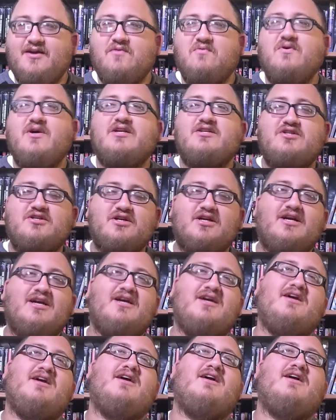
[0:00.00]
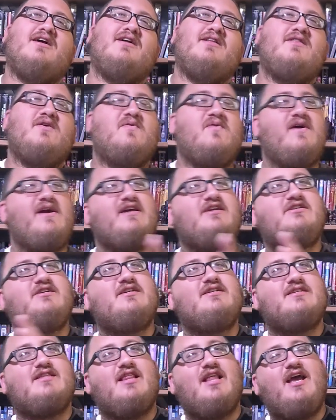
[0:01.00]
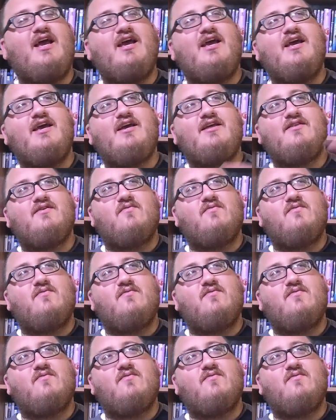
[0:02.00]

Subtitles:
which, the way she's laying,